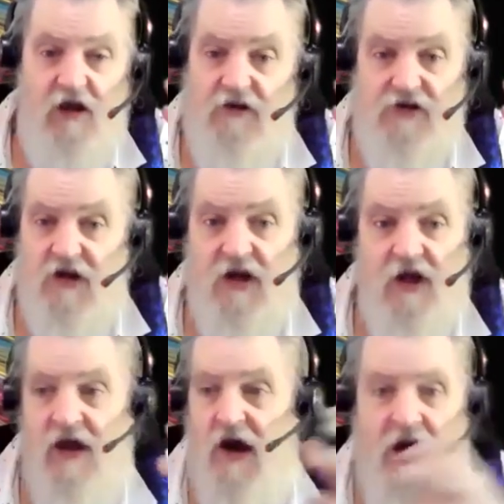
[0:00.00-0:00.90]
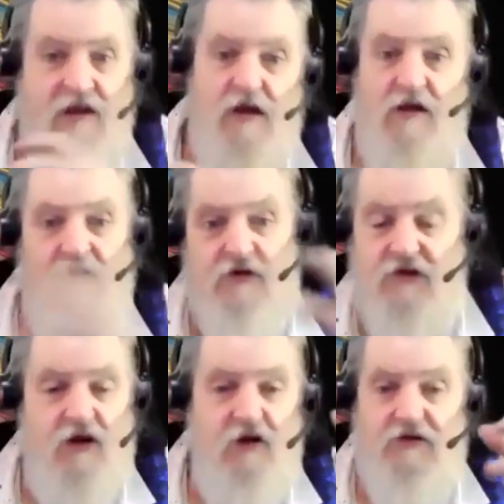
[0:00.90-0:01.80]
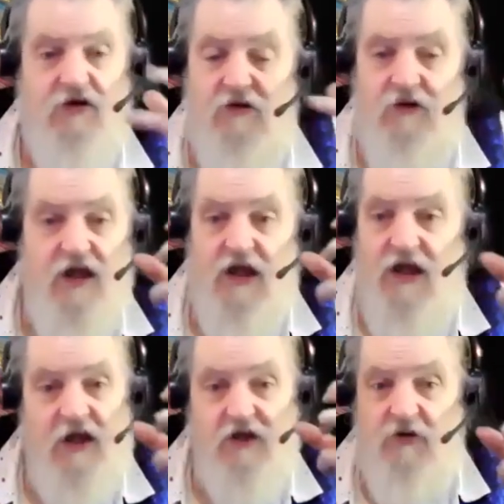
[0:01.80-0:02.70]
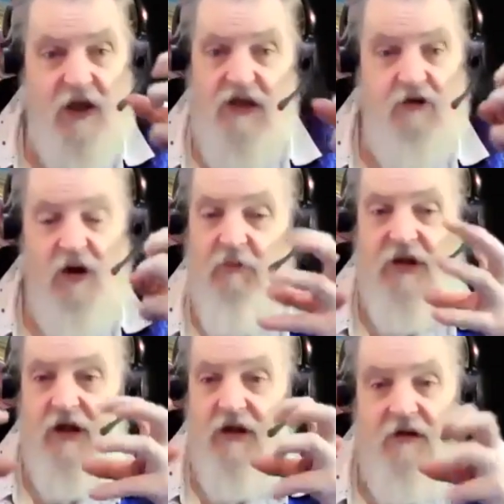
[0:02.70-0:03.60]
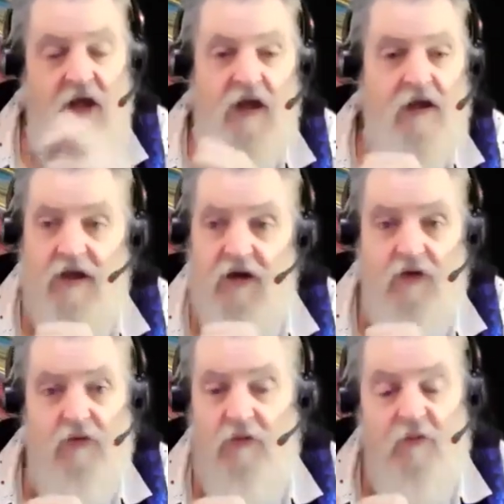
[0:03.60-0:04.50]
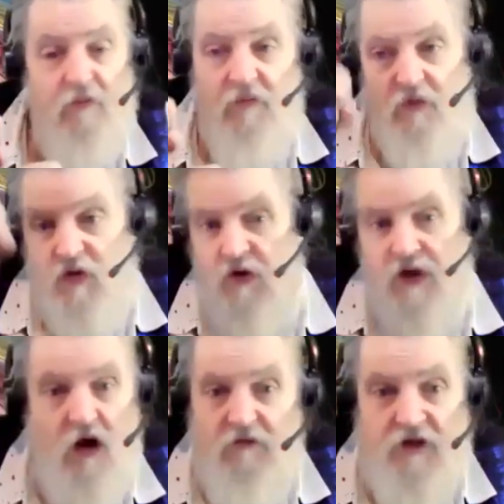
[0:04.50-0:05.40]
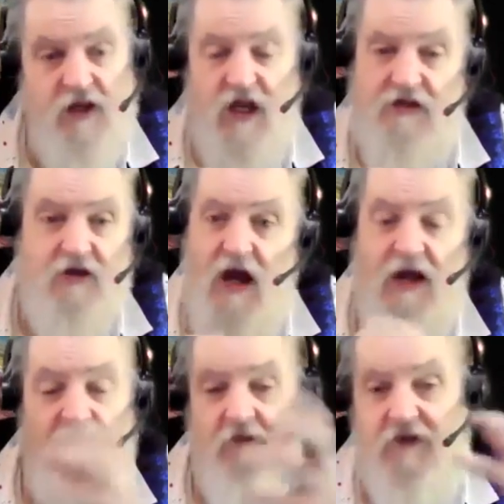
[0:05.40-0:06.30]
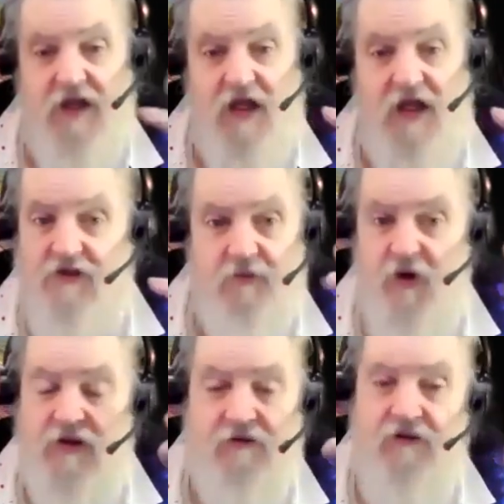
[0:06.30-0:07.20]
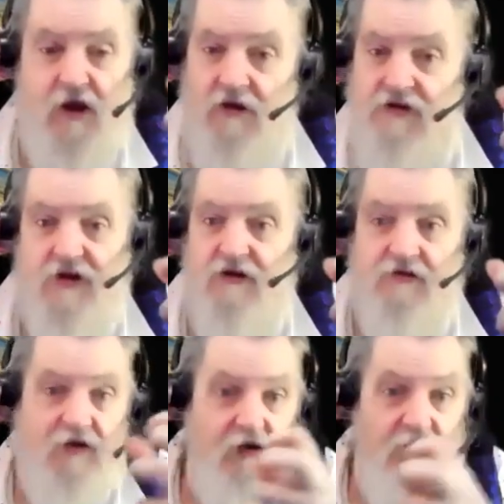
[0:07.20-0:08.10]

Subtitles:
culture. Other cultures, they're not so greedy and into money grubbing and, doing over the next guy. I mean, that's part of the cultures, you